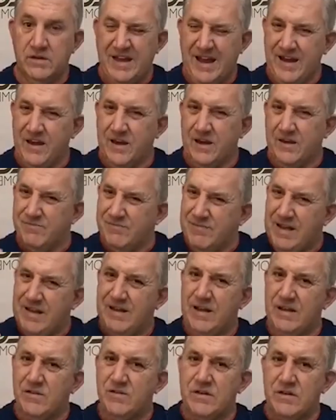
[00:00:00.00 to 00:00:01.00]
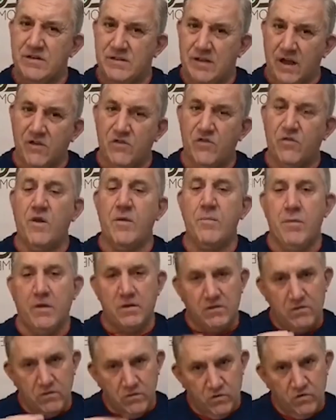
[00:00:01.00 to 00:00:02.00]
kind of not necessarily dust free,
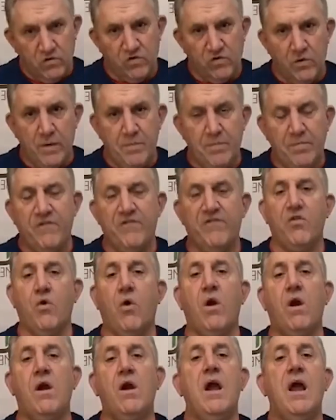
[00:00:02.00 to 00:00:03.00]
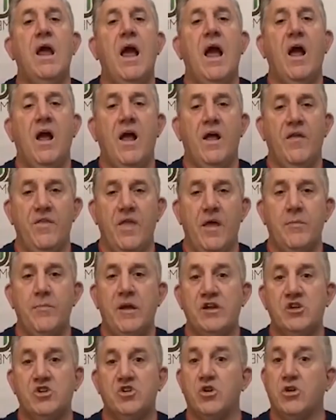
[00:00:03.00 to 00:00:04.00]
but sweep the floor and then
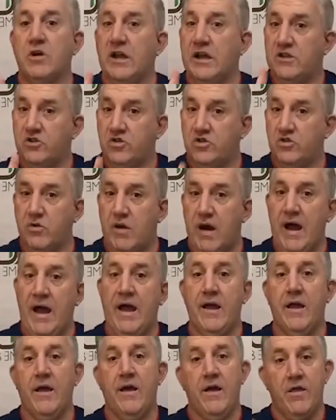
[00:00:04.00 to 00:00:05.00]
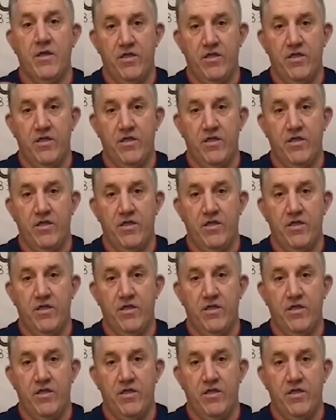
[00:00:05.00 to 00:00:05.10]
make sure it's dry.